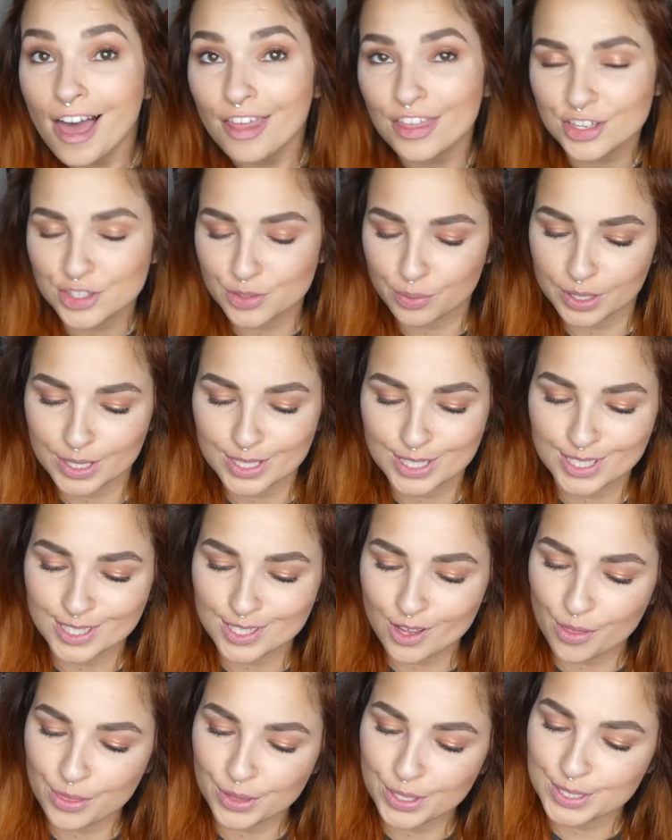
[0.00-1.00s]
That's what it
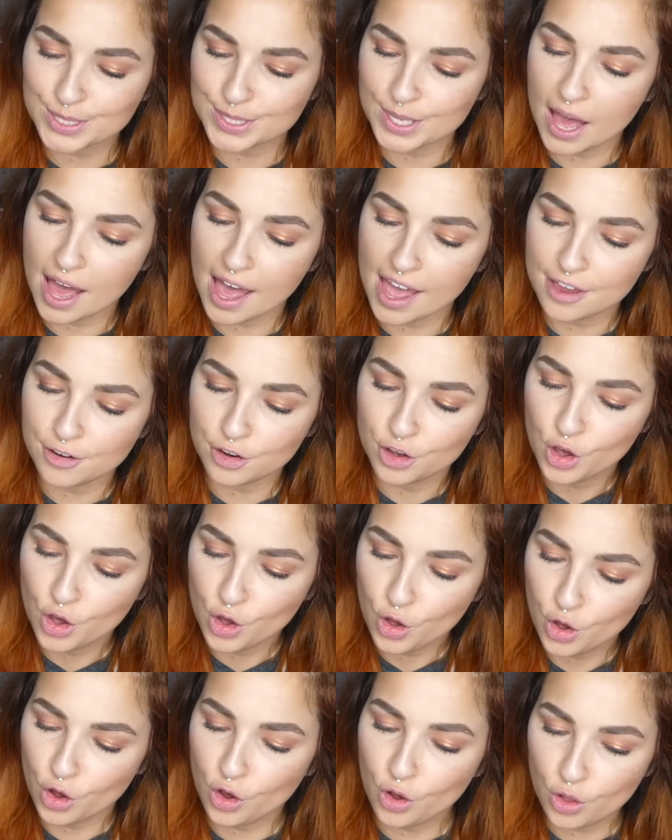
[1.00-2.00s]
says on the side.
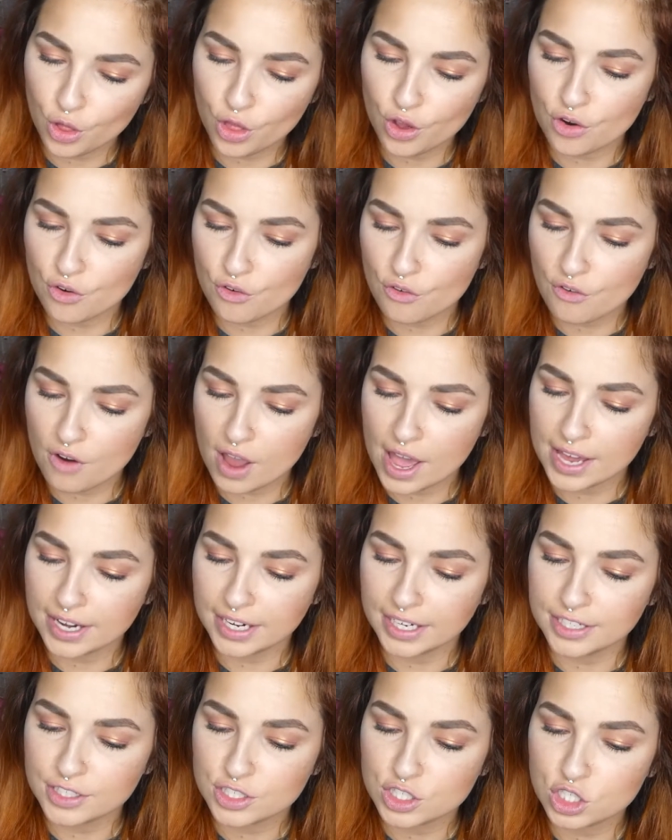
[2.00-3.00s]

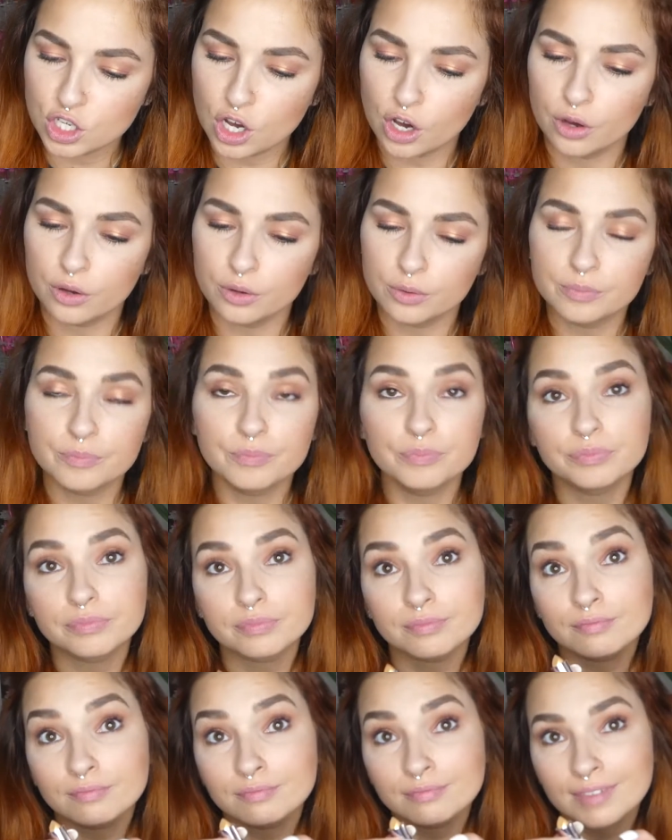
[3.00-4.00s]
Alrighty, so
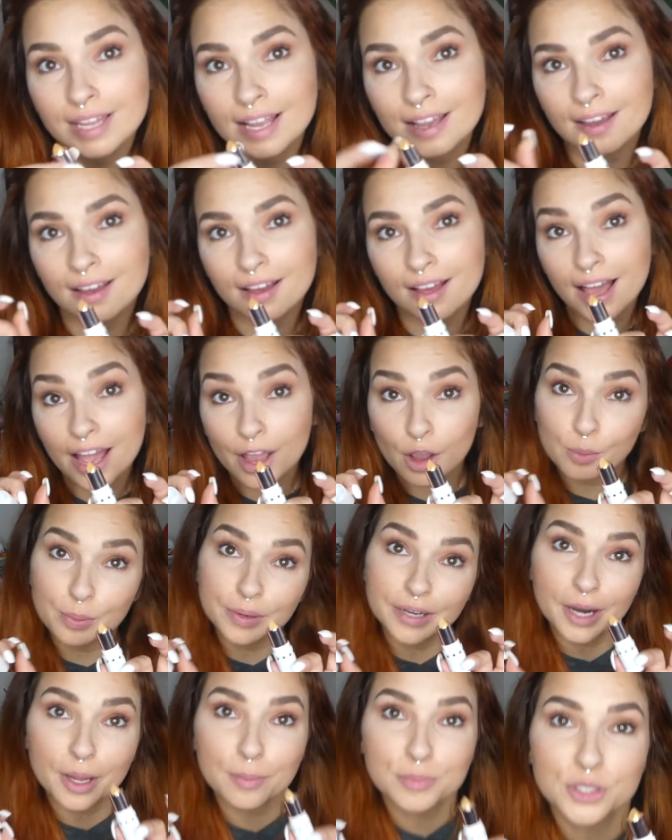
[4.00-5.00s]
I
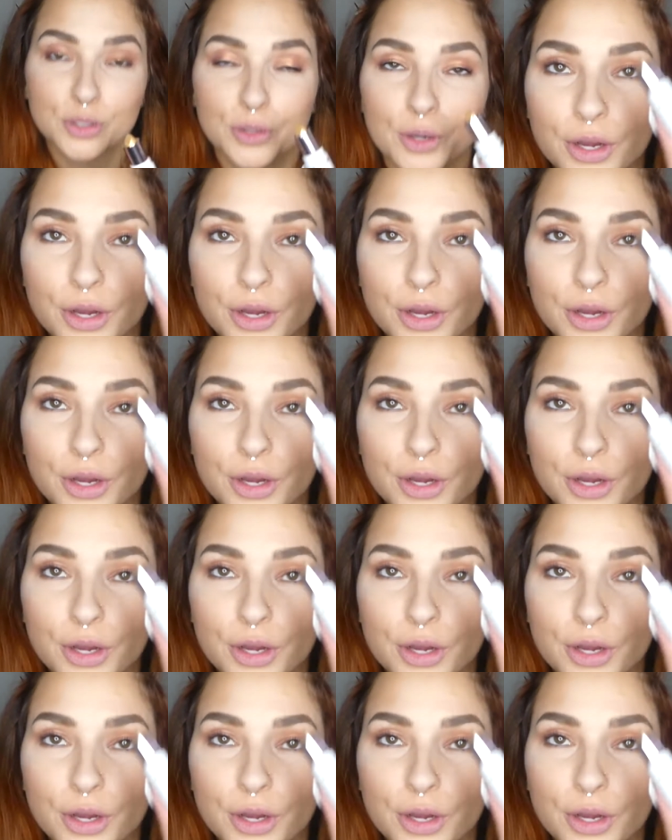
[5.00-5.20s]
opened it up too